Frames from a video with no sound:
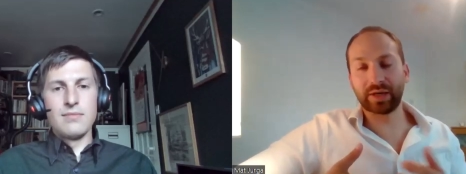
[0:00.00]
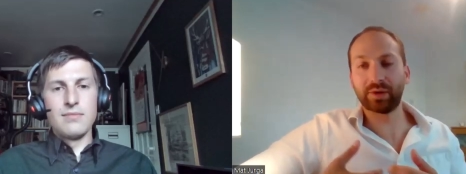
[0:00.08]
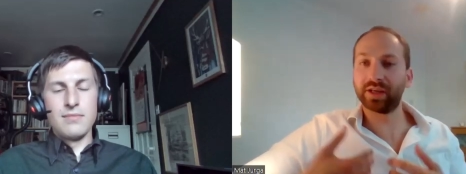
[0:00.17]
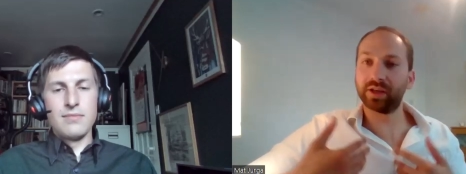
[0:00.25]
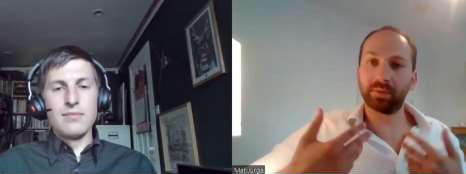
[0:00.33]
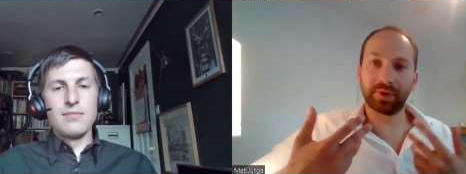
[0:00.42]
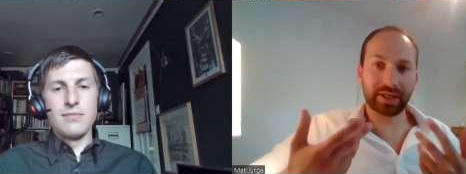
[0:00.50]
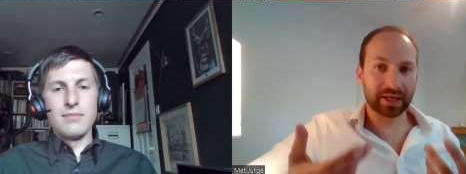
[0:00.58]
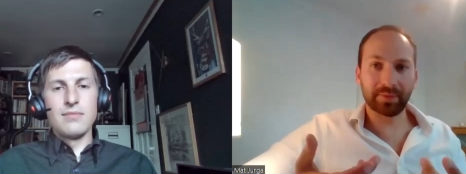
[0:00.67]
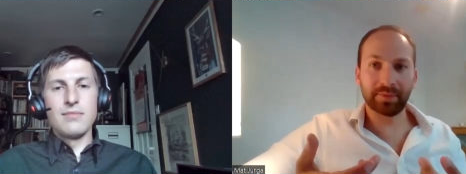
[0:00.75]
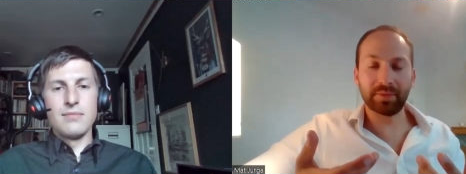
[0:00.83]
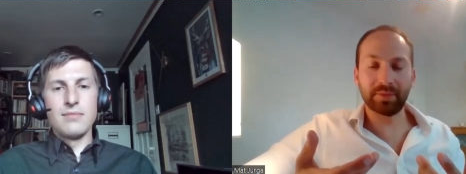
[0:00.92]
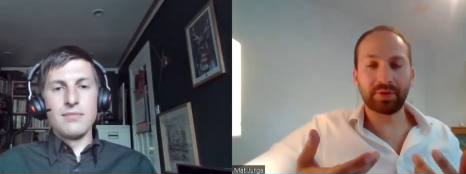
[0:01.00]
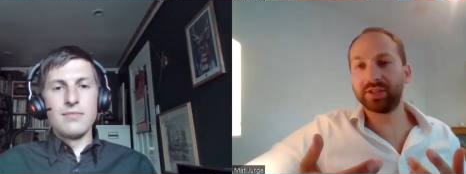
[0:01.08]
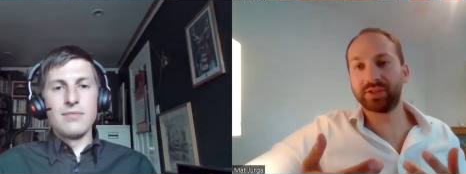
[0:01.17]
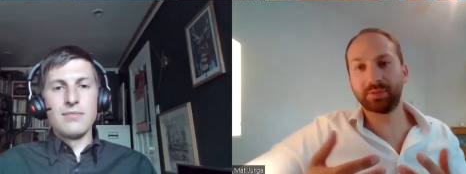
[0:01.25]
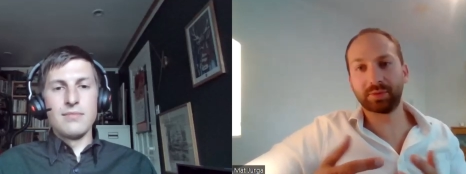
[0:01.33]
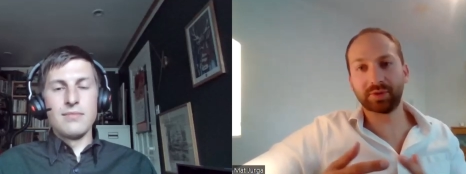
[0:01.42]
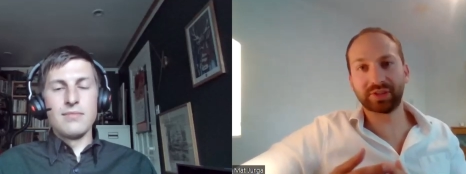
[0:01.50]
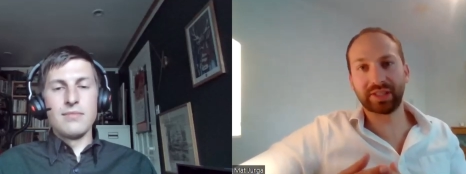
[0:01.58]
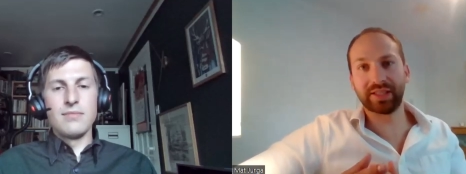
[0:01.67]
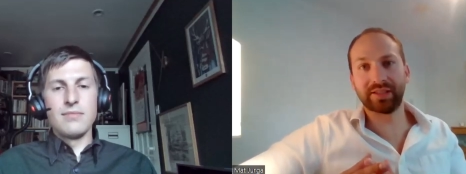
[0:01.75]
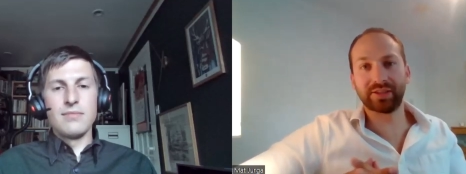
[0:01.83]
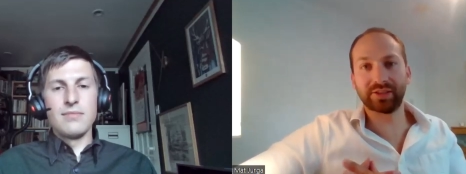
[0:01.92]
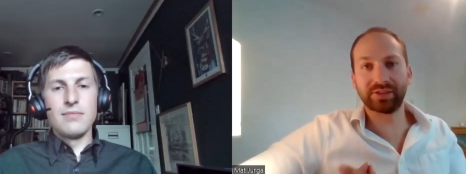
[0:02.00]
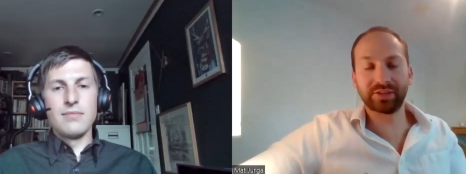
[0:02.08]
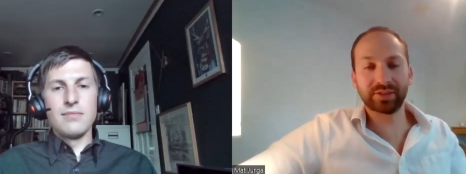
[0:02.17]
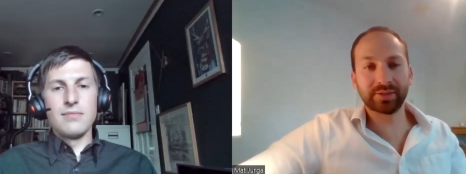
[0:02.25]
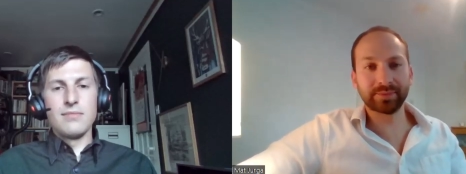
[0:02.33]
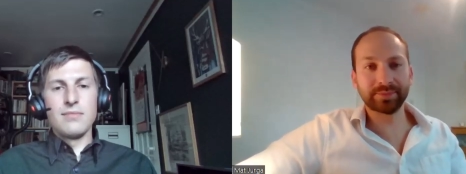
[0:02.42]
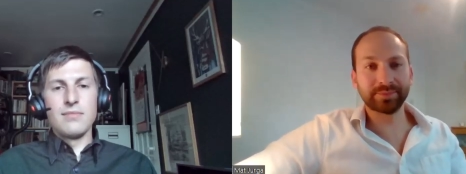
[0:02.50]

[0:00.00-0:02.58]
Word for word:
Speaker 1: How can you become a principal scientist?